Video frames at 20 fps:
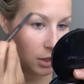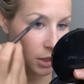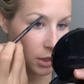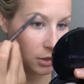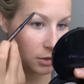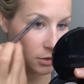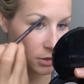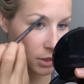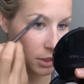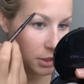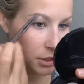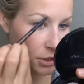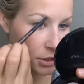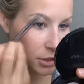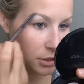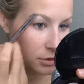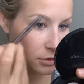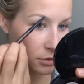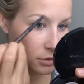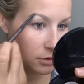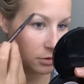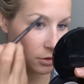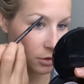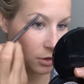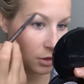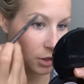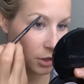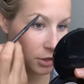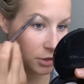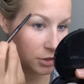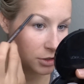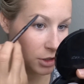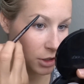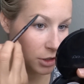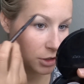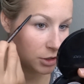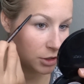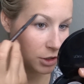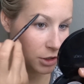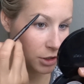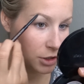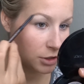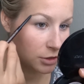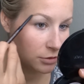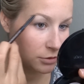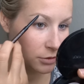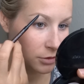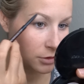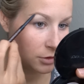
Anastasia, or Anastasia.